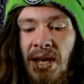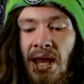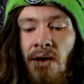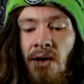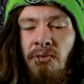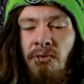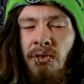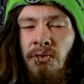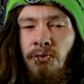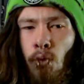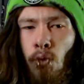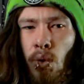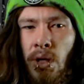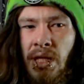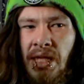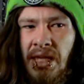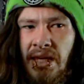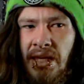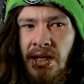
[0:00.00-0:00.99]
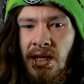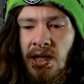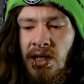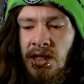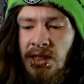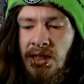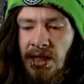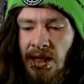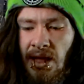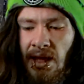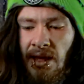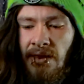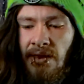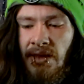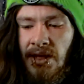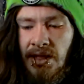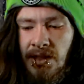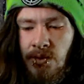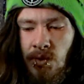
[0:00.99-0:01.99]
out for 40 years, and
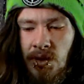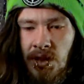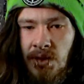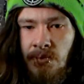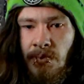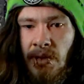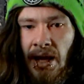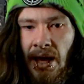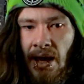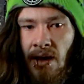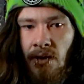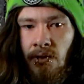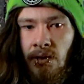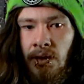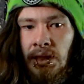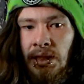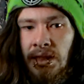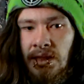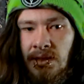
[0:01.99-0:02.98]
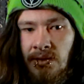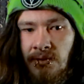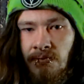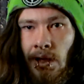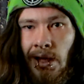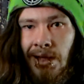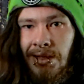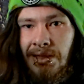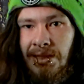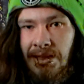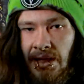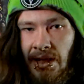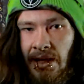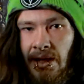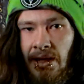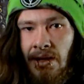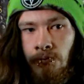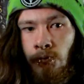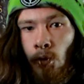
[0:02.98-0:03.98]
this one's been out at least, I'd
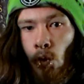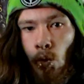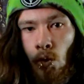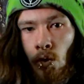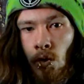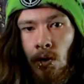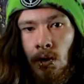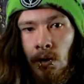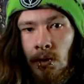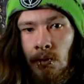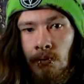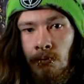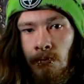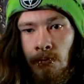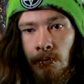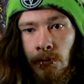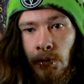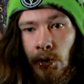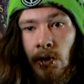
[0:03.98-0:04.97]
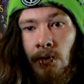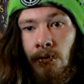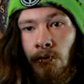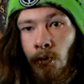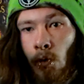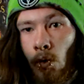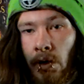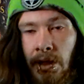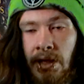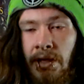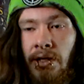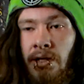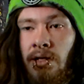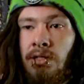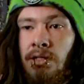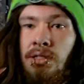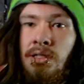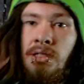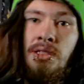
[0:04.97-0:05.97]
say, 3 or 4
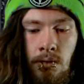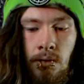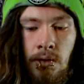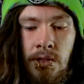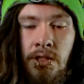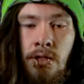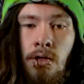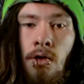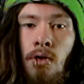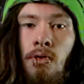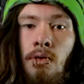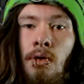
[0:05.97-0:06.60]
years. So